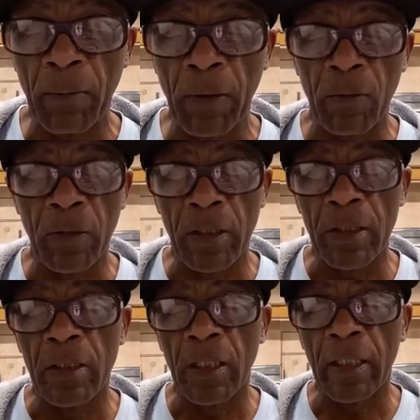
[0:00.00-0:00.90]
up with.
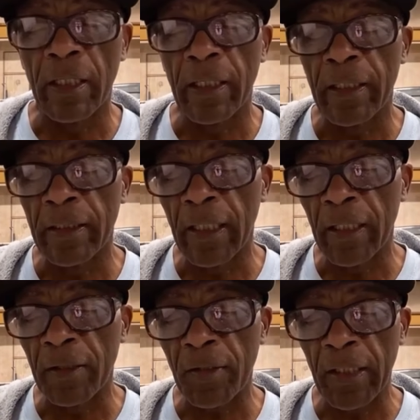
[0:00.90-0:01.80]
And the
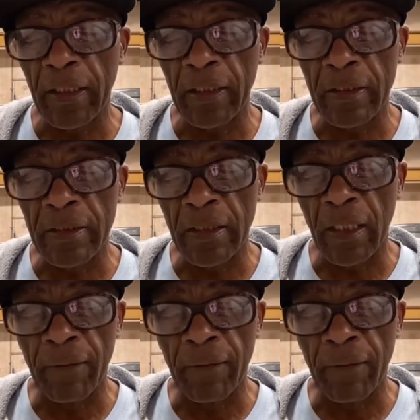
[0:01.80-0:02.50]
other thing is,